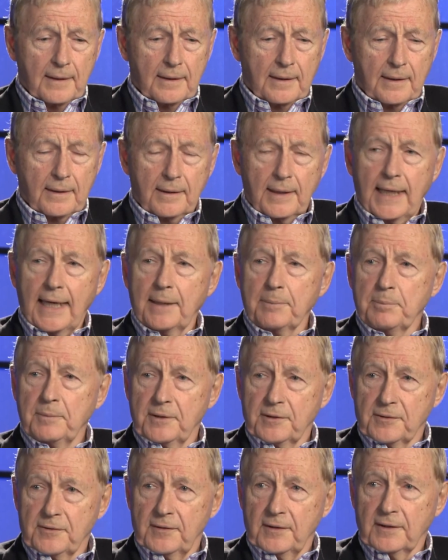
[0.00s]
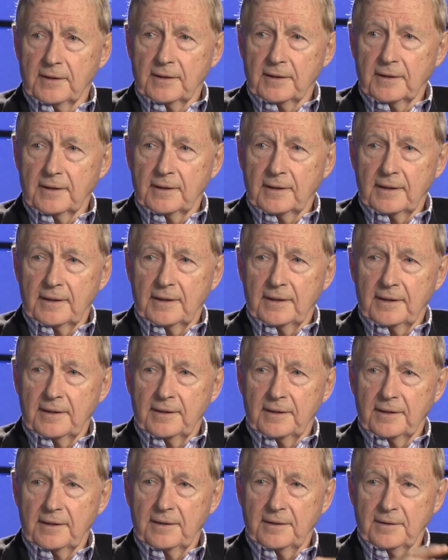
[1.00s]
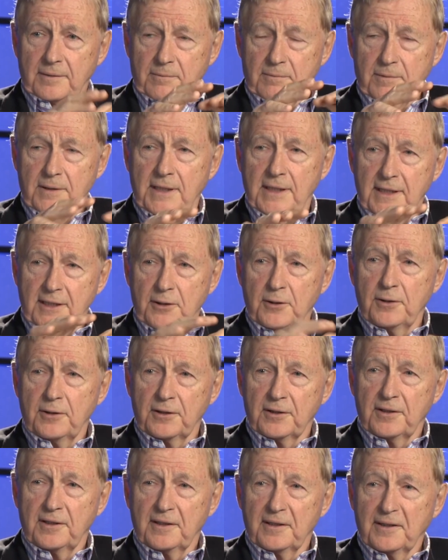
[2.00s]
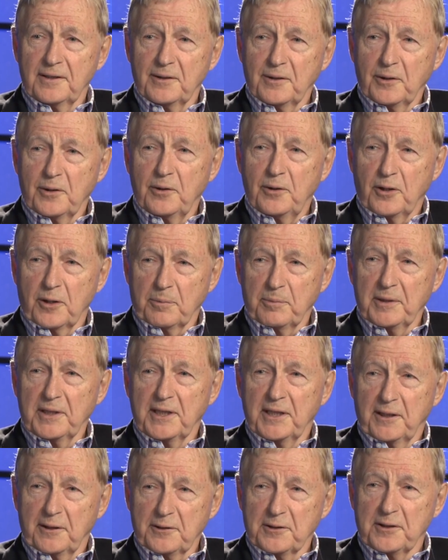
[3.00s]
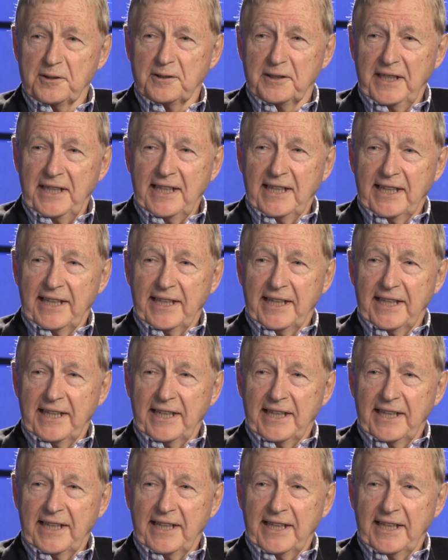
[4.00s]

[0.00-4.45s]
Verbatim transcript: atmosphere and a really good corporate culture.